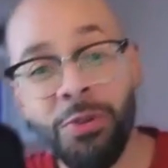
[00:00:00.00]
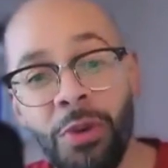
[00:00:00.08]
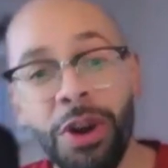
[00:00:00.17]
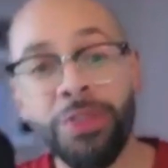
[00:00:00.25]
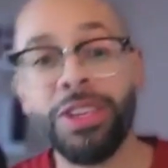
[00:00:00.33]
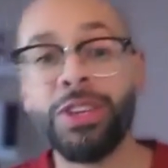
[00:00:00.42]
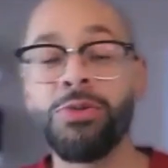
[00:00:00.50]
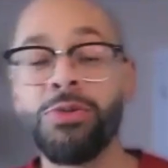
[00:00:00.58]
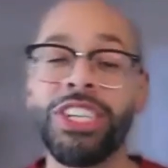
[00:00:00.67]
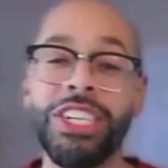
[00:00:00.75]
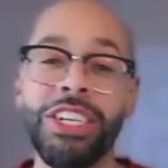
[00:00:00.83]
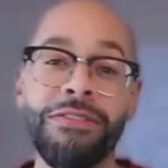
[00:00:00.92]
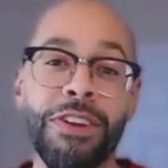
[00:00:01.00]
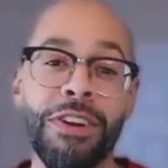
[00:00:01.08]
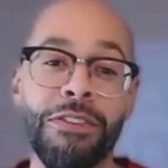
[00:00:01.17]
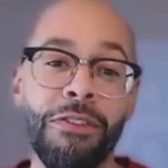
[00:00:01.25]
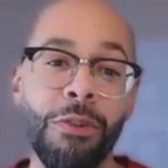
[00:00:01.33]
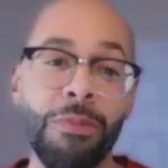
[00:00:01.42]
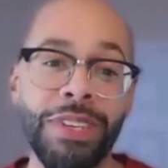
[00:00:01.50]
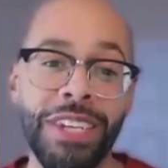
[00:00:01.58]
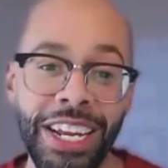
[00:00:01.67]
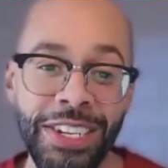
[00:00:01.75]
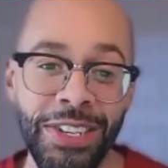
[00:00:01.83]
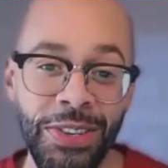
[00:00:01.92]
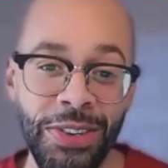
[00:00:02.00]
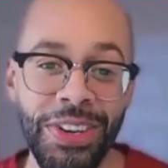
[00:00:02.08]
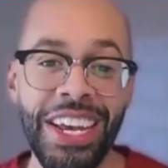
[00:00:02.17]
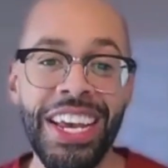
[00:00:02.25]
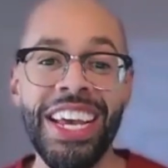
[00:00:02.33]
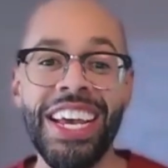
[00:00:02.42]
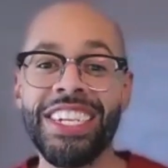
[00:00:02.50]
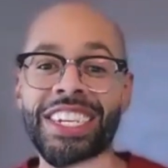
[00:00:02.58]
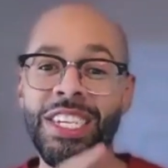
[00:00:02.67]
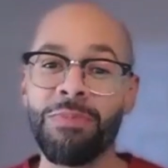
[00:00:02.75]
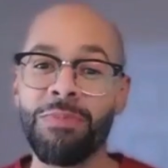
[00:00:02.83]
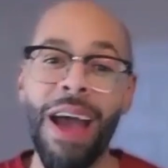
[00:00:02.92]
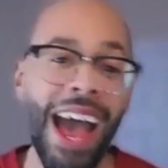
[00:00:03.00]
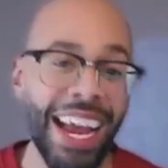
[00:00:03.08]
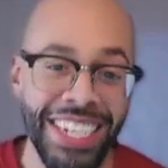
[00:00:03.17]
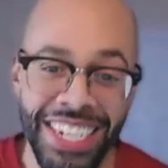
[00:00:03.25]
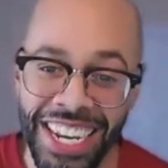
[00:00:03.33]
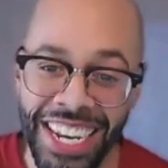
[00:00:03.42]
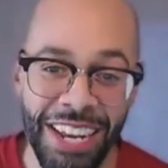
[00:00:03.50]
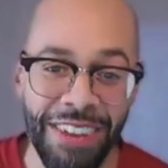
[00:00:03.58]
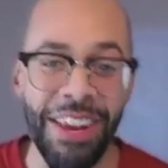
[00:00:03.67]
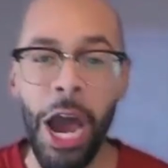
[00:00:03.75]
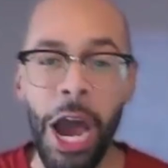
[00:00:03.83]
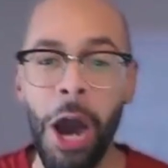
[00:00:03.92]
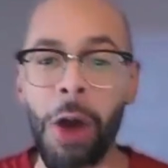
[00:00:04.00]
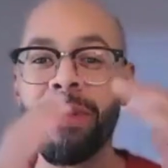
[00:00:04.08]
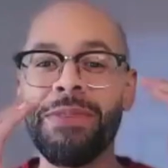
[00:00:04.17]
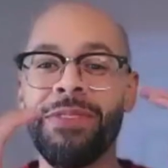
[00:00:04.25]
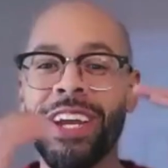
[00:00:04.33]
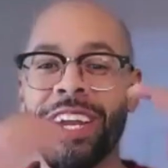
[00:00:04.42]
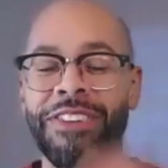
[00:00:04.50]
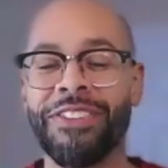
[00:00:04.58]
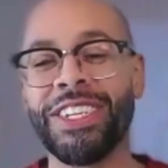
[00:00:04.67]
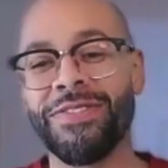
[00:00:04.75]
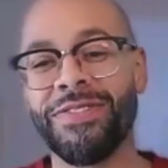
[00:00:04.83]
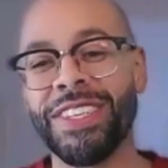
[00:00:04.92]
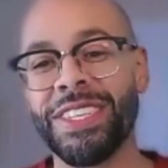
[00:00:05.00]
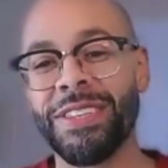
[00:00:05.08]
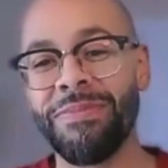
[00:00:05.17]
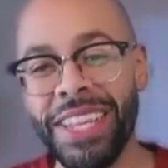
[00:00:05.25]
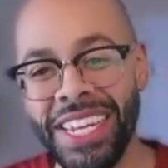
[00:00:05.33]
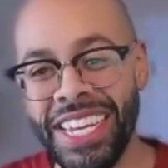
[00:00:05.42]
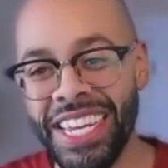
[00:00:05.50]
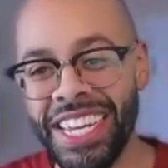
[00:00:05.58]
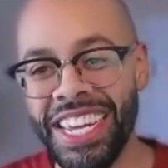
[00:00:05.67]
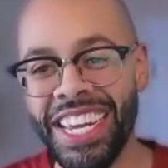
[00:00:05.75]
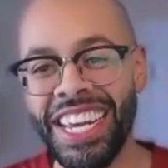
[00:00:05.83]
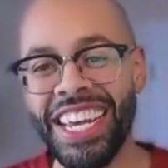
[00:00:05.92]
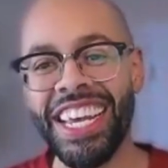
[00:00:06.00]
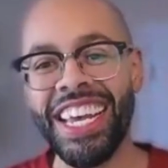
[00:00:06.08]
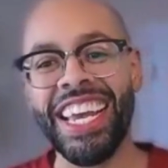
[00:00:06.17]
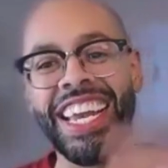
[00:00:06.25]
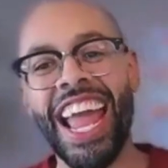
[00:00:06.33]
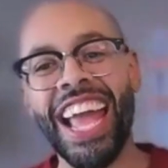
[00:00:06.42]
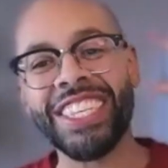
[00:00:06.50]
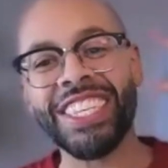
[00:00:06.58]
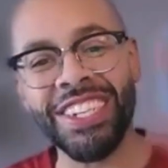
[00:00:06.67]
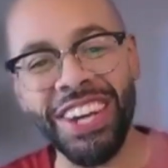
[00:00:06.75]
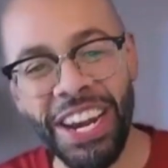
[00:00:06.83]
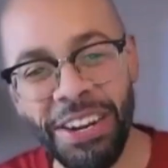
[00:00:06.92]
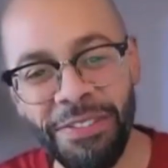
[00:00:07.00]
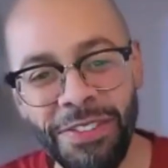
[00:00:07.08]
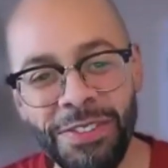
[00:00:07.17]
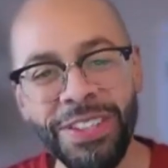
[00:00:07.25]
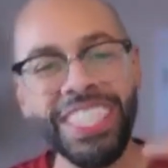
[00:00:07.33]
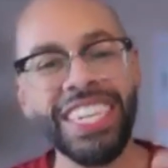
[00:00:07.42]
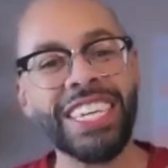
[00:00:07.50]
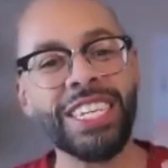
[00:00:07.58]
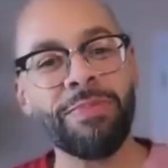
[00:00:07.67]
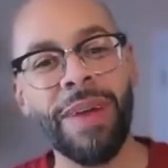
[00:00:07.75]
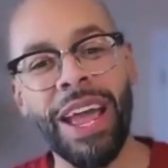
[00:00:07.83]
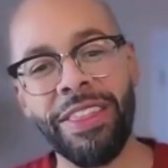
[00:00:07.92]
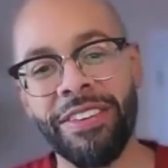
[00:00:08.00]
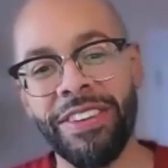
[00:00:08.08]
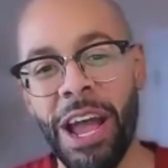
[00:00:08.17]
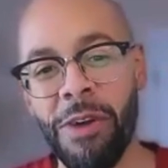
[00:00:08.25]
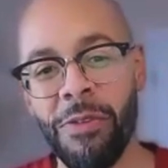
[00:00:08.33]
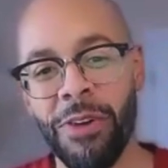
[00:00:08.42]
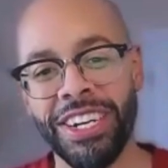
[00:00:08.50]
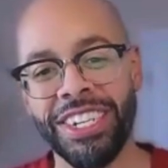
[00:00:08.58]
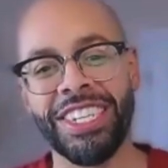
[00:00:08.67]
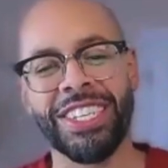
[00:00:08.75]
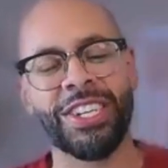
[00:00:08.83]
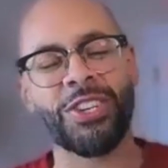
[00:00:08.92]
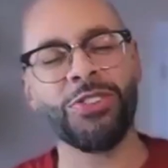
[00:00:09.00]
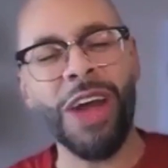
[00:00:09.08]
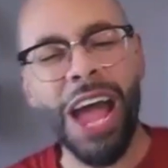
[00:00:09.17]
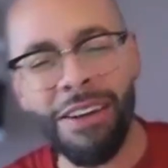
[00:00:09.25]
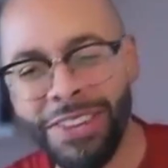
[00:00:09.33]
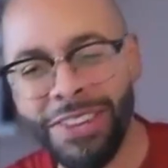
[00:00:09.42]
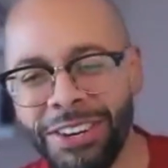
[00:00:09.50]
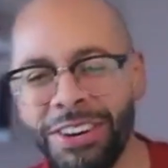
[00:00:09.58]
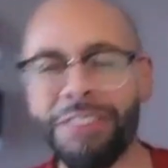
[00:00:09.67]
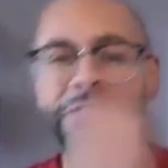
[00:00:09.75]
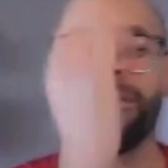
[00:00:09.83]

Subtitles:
their worth, and to achieve their full potential. She's passionate in helping people increase visibility, enhance their influence, and expand their networks. She's a traveler,